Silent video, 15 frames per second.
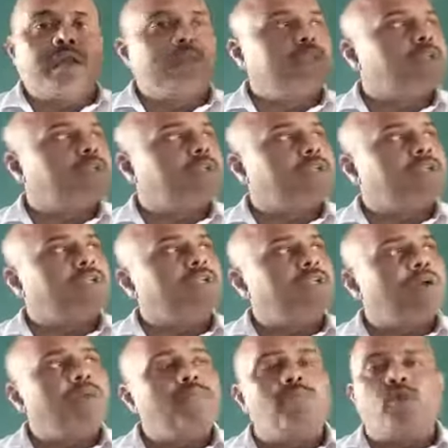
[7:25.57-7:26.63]
here the
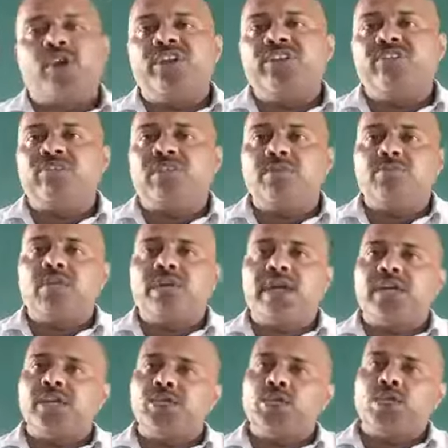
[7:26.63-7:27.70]
thumb point is give the
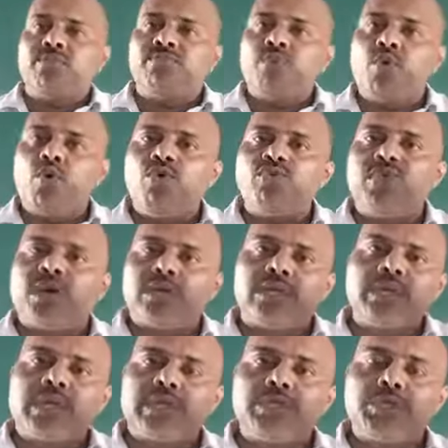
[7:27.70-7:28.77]
direction of force or the
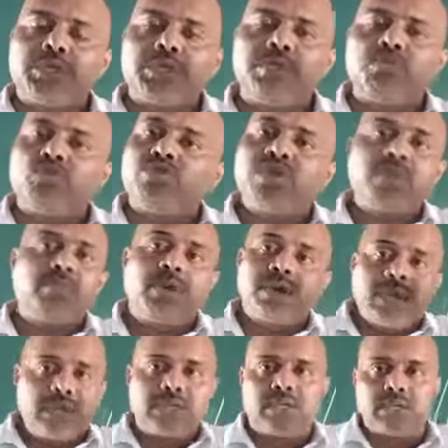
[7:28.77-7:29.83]
direction of motion of
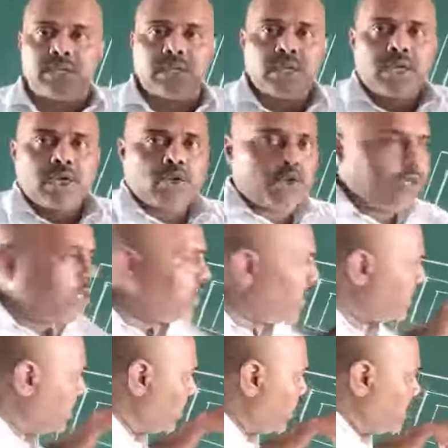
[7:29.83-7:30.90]
conductor. So here
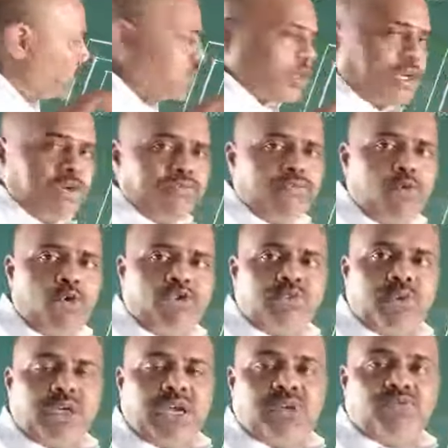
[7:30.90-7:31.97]
the direction of force
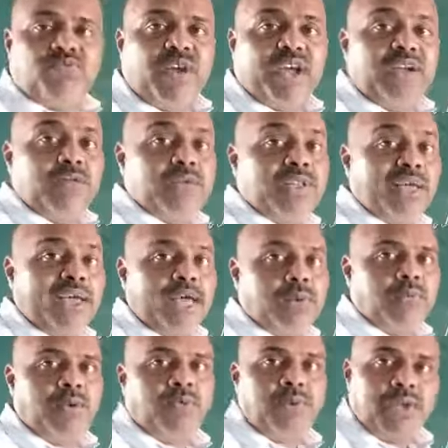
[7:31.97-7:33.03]
we can find with the
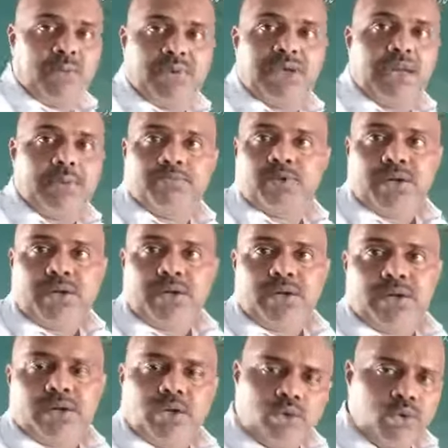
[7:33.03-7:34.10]
help of Fleming left
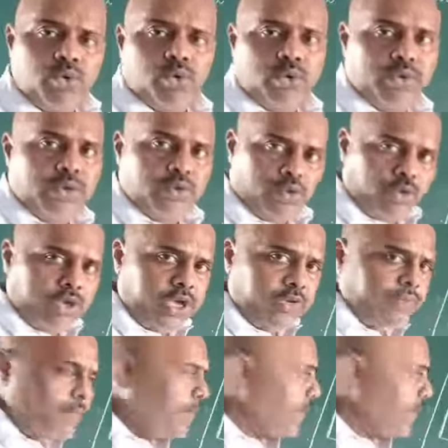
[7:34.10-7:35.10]
hand rule. Okay,